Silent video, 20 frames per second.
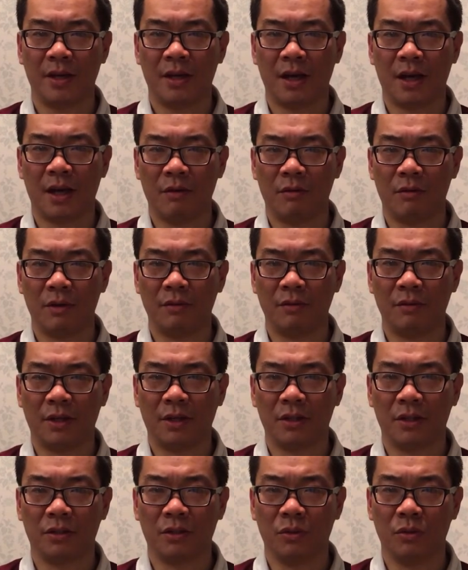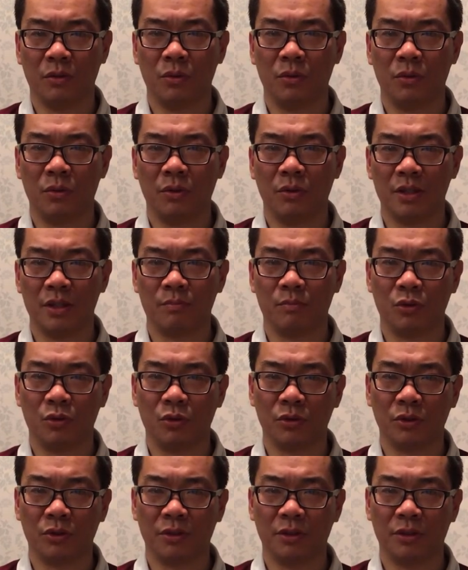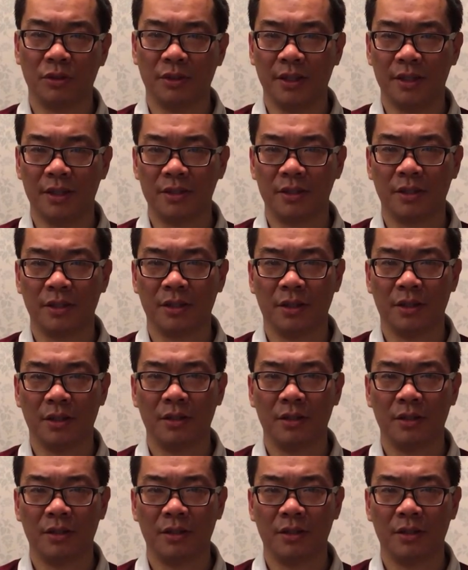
However, the law is broader than this.